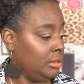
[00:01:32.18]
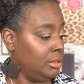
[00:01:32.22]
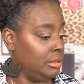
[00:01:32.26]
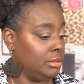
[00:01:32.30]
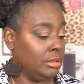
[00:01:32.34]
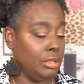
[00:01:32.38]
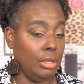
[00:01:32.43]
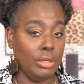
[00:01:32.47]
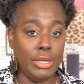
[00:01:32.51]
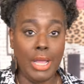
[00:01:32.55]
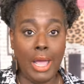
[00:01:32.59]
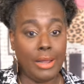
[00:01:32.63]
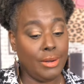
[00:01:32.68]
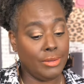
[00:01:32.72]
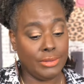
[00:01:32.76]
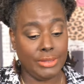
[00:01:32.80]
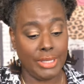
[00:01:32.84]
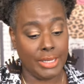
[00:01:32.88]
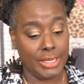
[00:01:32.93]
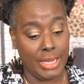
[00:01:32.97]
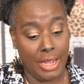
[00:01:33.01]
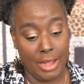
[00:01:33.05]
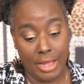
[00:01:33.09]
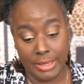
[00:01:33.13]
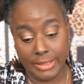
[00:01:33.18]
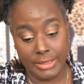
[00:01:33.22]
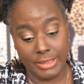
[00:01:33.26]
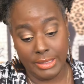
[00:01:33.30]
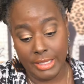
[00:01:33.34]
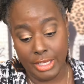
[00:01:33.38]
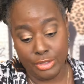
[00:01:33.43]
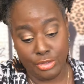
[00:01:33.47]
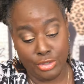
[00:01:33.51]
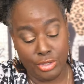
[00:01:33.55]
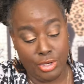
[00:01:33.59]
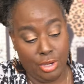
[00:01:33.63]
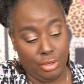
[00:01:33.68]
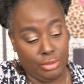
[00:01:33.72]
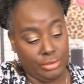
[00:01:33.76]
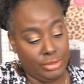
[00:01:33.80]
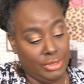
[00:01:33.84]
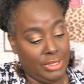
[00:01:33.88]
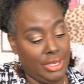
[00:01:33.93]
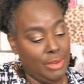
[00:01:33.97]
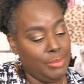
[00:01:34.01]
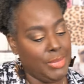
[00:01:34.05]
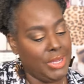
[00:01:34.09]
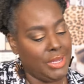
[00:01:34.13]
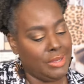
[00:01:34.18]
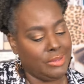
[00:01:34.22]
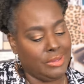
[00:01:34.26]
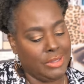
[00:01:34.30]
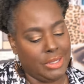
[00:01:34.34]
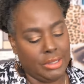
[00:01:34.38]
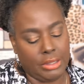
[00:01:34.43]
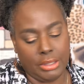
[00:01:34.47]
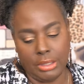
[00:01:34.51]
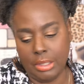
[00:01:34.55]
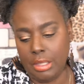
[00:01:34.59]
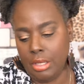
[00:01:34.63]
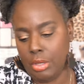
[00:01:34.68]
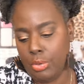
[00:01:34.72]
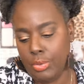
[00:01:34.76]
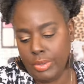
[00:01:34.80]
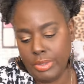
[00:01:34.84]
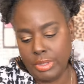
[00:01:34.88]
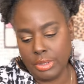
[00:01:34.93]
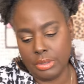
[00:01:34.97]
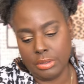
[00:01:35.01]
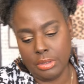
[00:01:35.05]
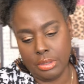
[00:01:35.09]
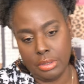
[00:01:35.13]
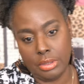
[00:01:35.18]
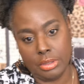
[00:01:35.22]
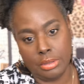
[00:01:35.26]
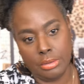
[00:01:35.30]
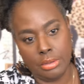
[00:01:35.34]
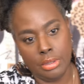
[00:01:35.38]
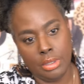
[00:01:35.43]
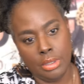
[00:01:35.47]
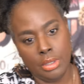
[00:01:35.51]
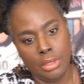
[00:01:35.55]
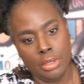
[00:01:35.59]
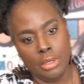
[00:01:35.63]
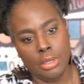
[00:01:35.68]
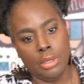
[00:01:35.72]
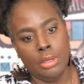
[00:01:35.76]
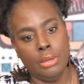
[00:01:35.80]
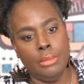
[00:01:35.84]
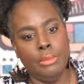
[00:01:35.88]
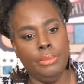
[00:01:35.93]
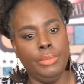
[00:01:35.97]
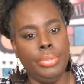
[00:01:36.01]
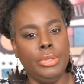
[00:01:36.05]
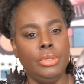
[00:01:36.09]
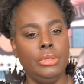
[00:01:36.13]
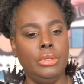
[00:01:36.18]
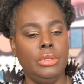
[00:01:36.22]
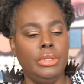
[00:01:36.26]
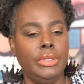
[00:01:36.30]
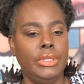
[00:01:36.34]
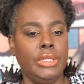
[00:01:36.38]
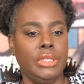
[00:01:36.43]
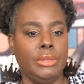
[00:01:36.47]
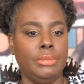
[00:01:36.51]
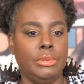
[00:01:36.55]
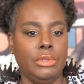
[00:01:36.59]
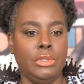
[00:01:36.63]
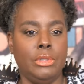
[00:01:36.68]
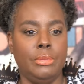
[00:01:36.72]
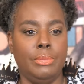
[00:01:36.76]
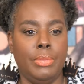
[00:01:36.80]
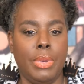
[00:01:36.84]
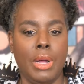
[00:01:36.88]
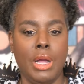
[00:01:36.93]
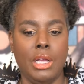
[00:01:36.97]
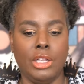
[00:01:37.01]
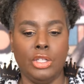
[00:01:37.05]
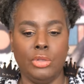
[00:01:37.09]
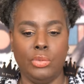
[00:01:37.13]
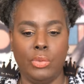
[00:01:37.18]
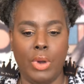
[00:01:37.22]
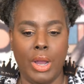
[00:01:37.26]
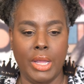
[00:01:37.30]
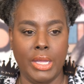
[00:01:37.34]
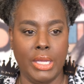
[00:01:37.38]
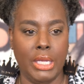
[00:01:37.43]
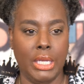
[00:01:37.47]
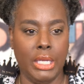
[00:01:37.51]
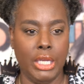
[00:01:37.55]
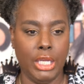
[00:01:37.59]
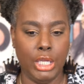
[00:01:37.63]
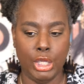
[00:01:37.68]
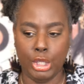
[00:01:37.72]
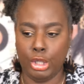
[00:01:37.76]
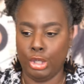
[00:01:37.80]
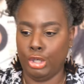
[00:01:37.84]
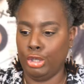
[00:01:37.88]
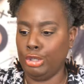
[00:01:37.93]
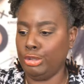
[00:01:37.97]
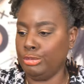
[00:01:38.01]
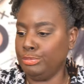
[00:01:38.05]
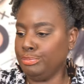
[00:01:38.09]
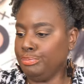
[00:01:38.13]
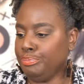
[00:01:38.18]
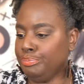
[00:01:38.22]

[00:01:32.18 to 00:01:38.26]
So y'all don't say, yeah, I didn't let you know. So let me just, we're just gonna pull this little box right here.